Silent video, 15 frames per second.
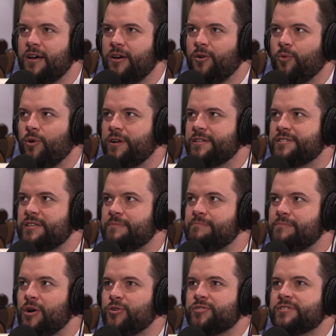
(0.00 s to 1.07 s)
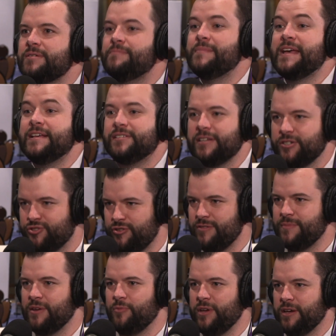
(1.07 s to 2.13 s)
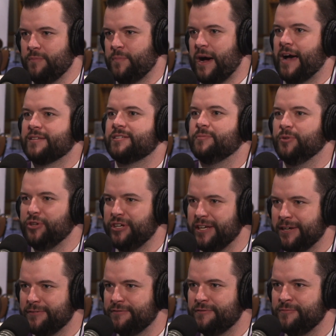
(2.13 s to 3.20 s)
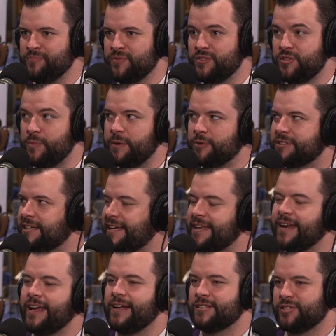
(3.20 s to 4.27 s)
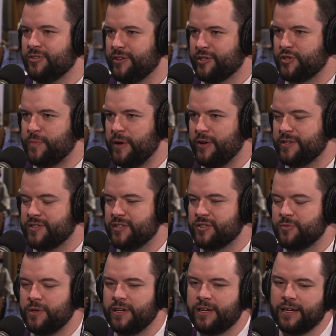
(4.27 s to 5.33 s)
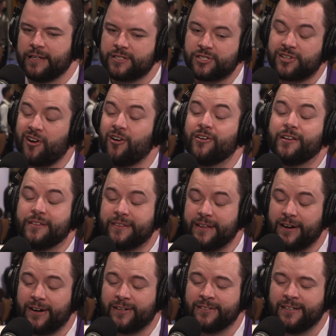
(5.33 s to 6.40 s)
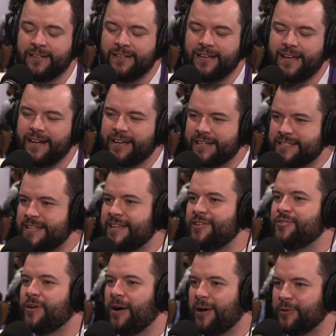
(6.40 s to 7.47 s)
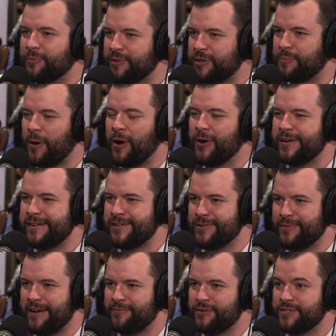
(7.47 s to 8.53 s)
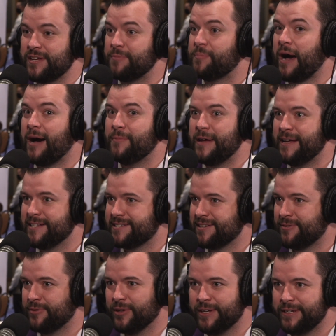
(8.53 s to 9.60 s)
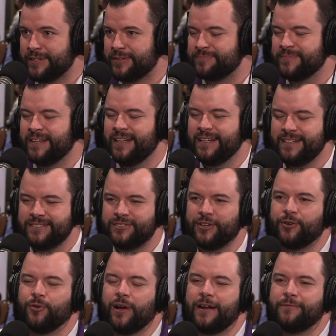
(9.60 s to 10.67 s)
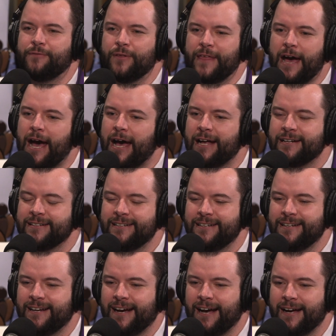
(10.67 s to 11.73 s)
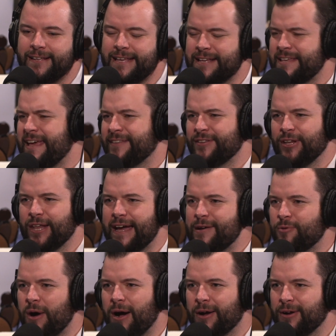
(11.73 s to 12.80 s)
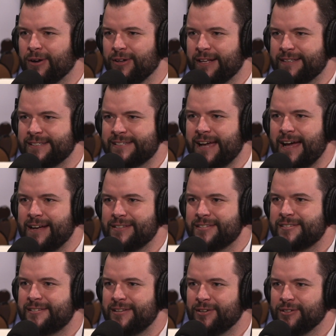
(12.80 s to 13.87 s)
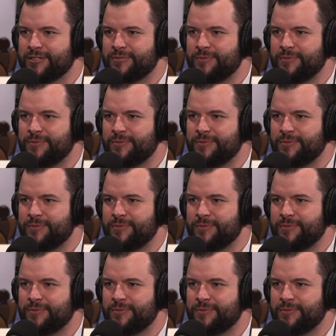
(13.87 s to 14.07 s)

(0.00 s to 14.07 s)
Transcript: what is the most amazing treatment we could possibly give to people to enhance their experience this week? And it started there. And it continued on with the party you're referencing. Bob Hansen really to credit for that. He had the light walker, like this guy on stilts.